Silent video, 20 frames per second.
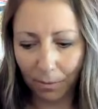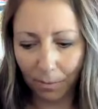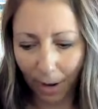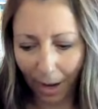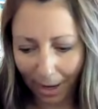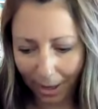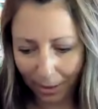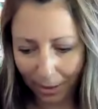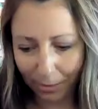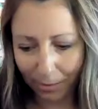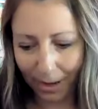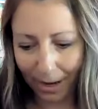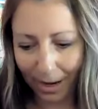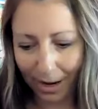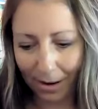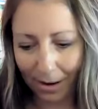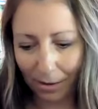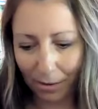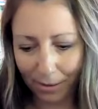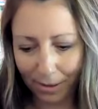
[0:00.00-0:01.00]
Why do
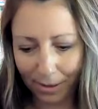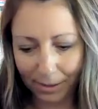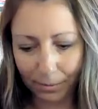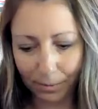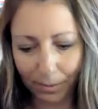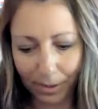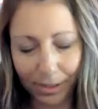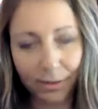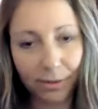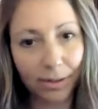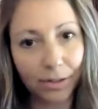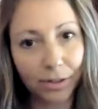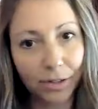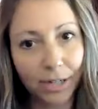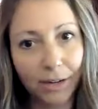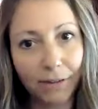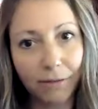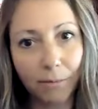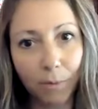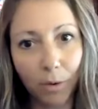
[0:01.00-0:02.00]
I always want to
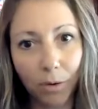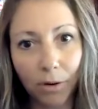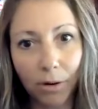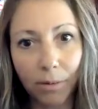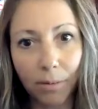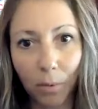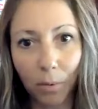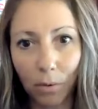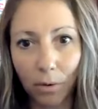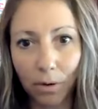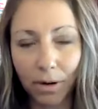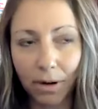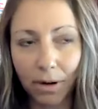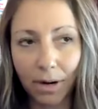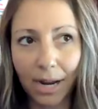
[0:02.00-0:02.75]
achieve more and more?